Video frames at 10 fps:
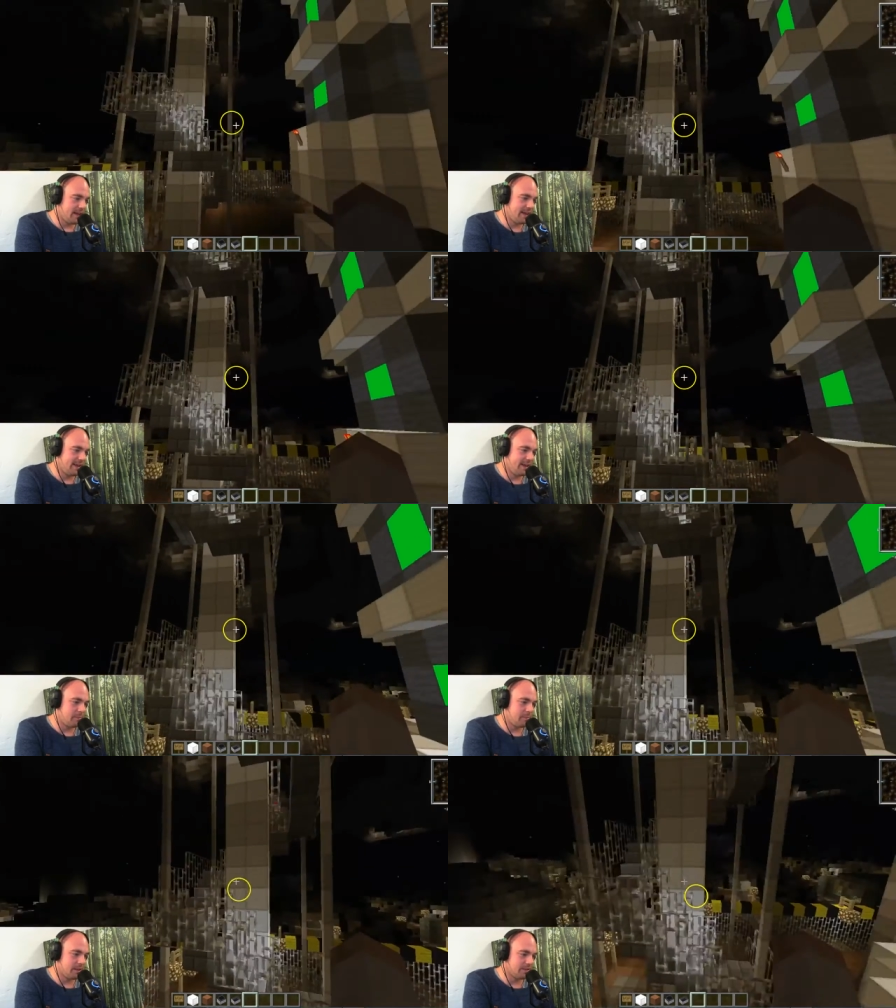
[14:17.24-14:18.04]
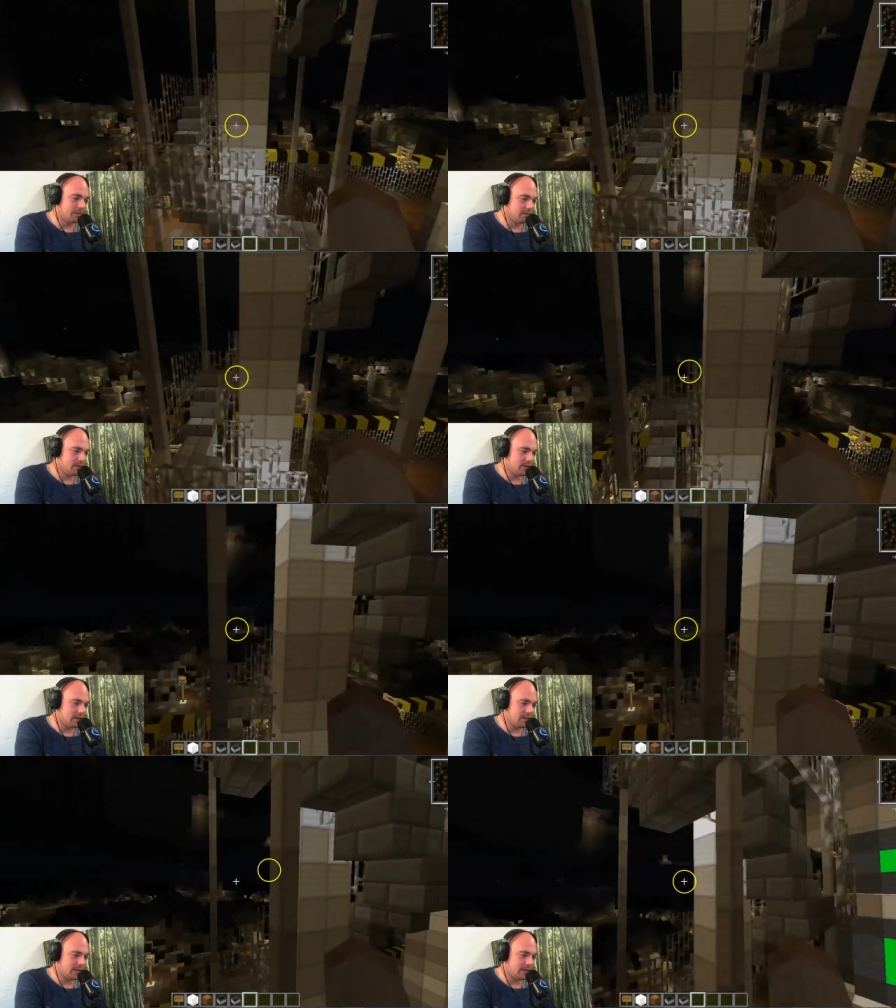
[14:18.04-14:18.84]
I mean,
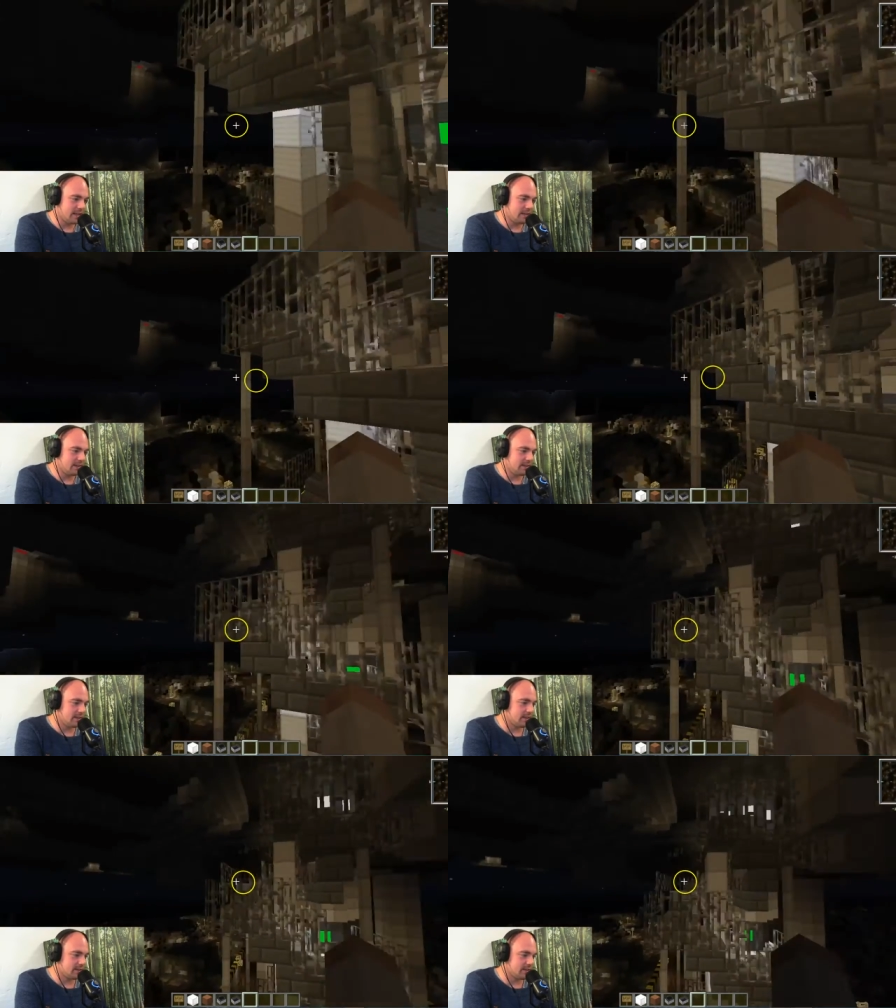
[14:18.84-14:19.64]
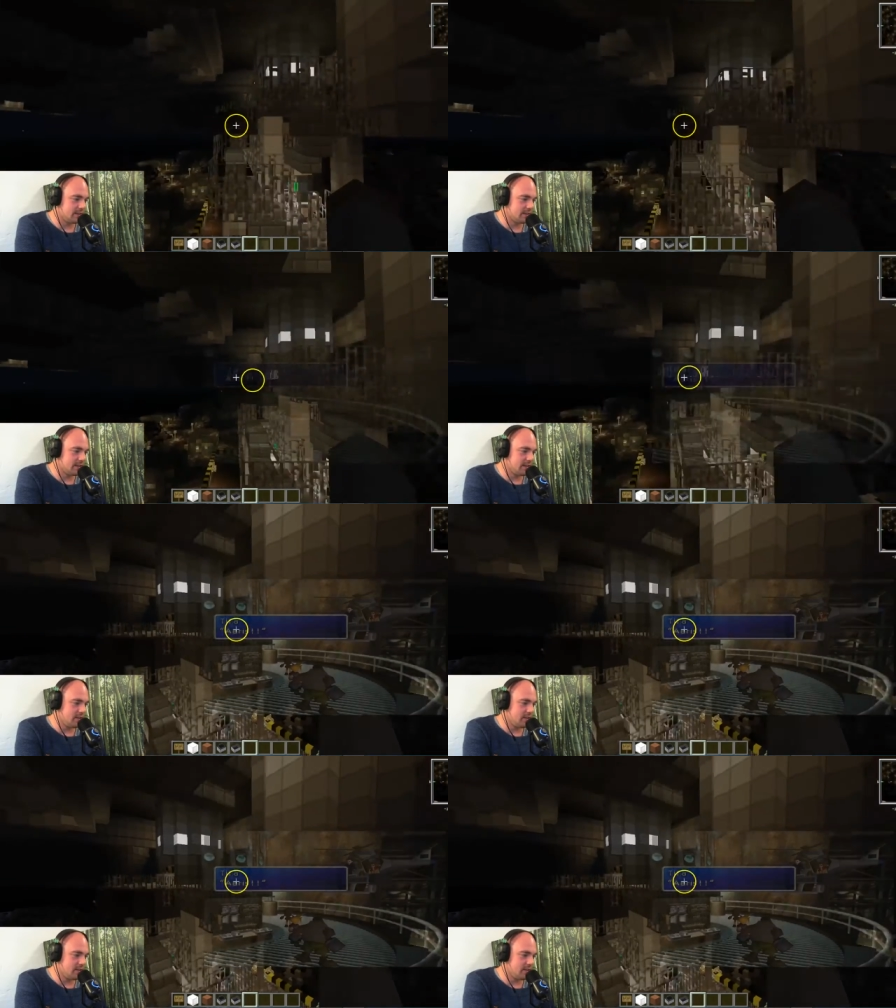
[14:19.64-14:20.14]
look at this.